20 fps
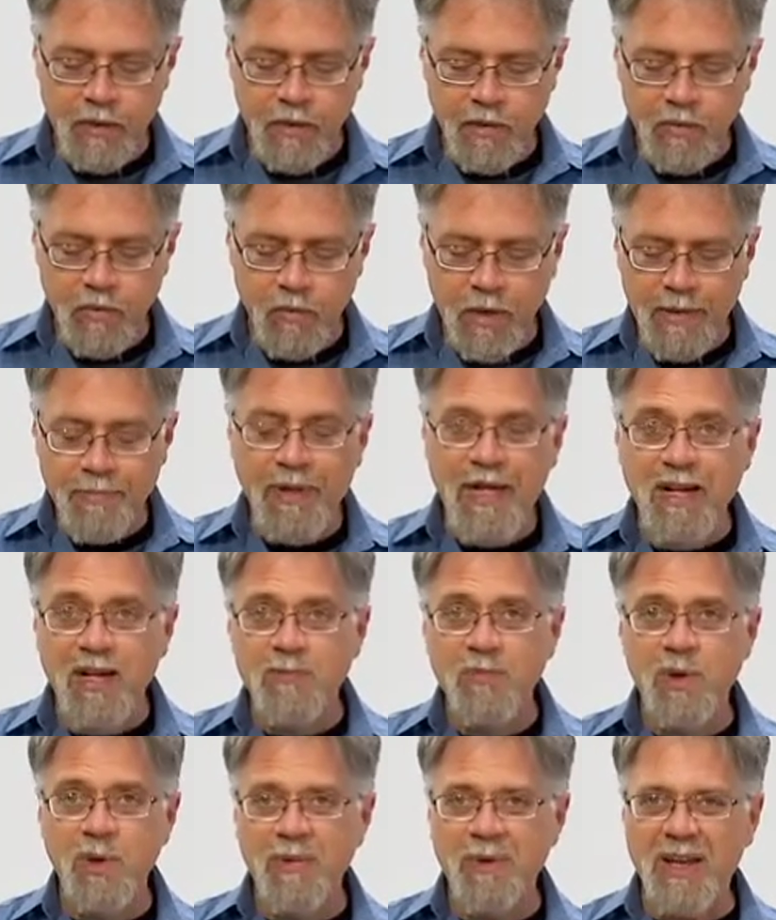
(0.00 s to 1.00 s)
Wipe that
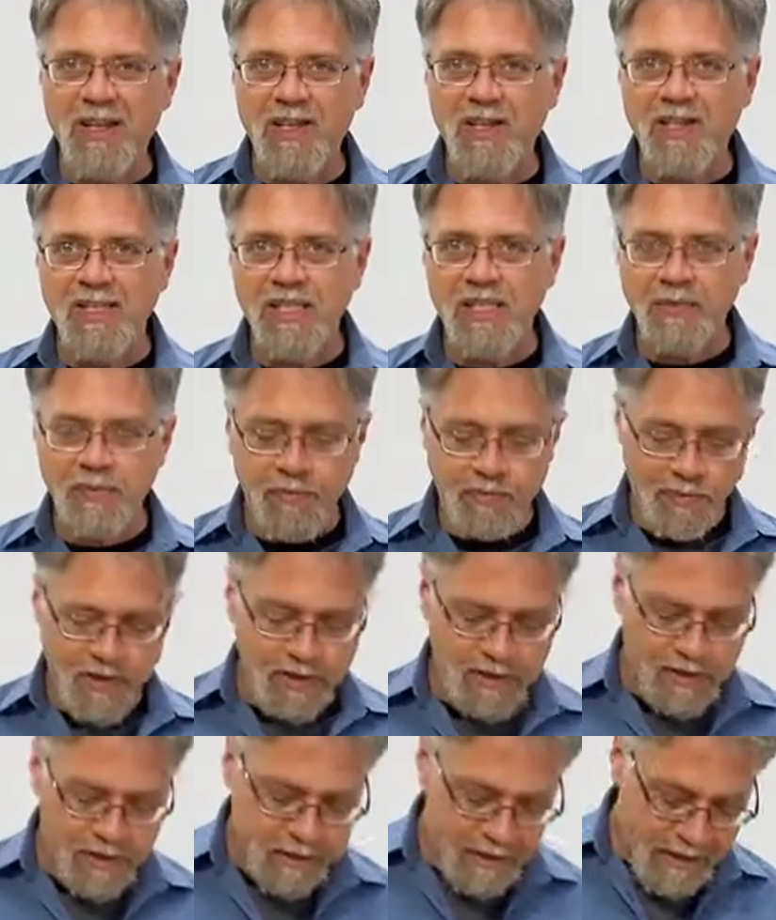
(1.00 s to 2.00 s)
off, put it back on, see if it
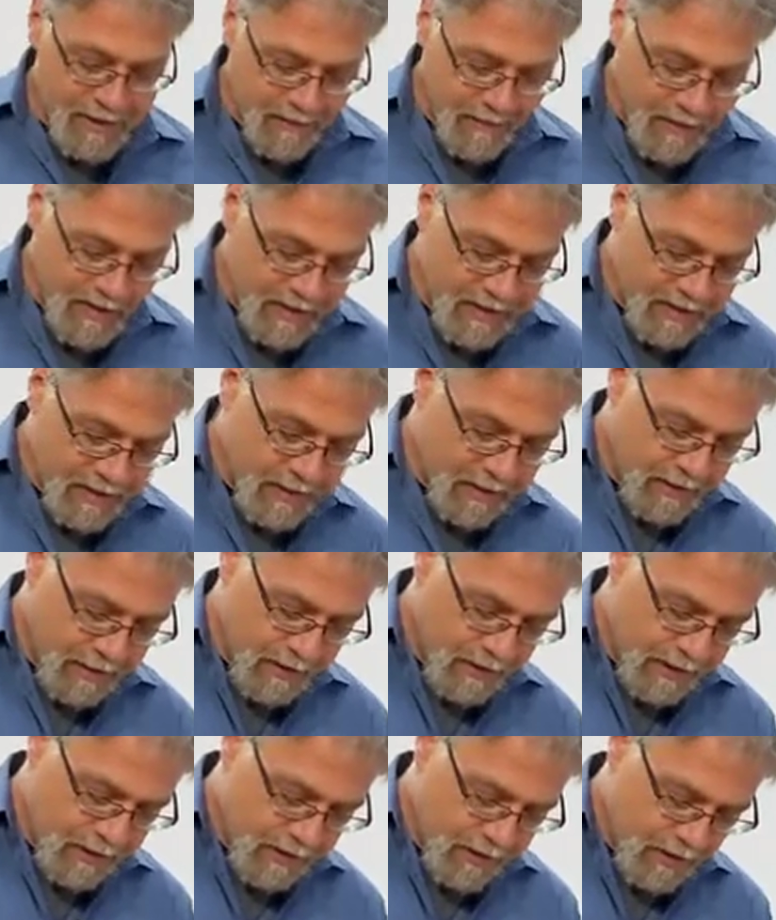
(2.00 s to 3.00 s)
fixes it. If it doesn't,
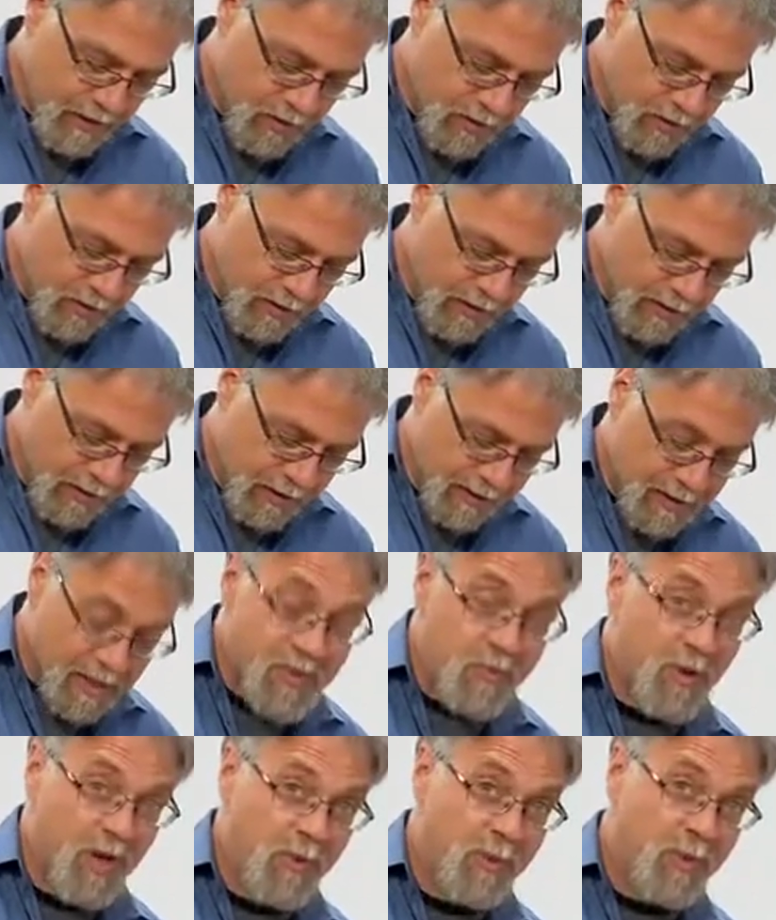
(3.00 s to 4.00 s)
then your lens is
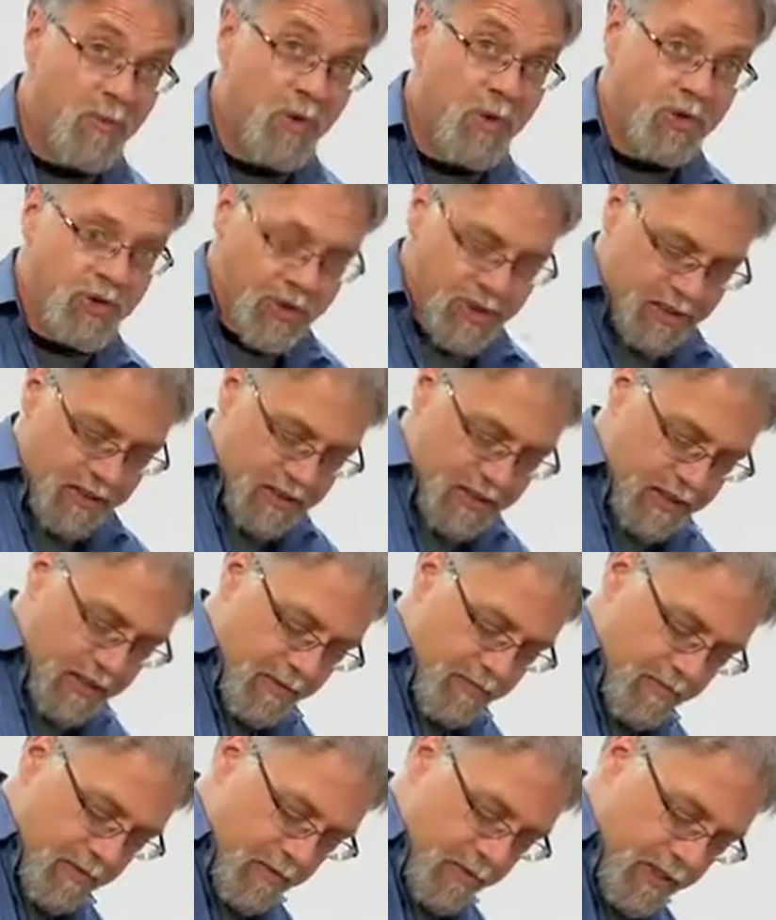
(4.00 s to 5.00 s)
probably broken and it's
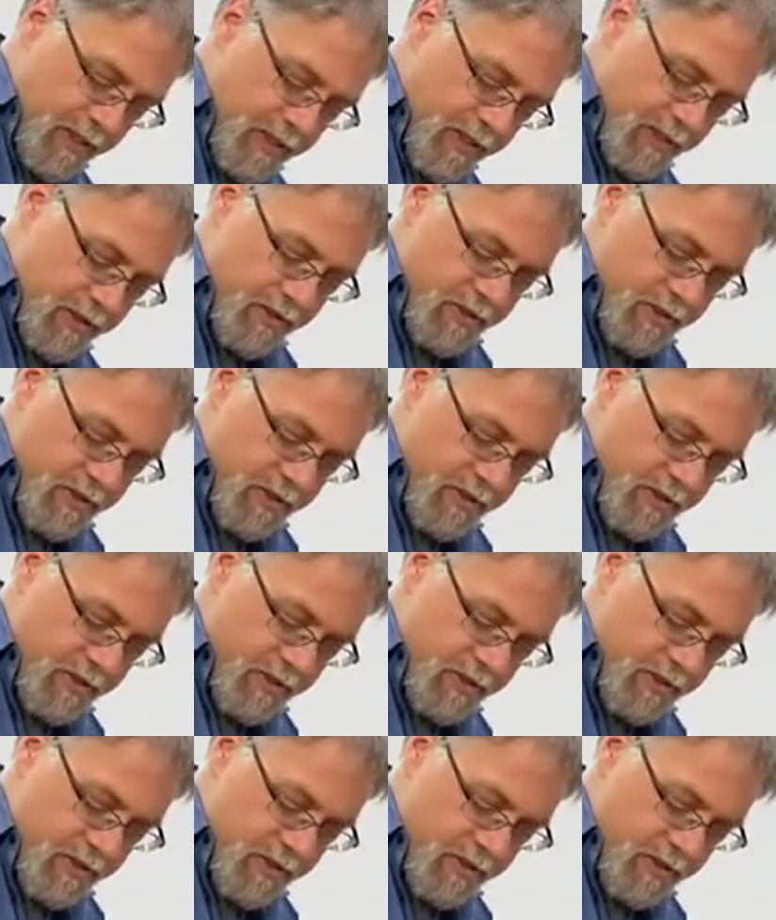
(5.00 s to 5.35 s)
time for it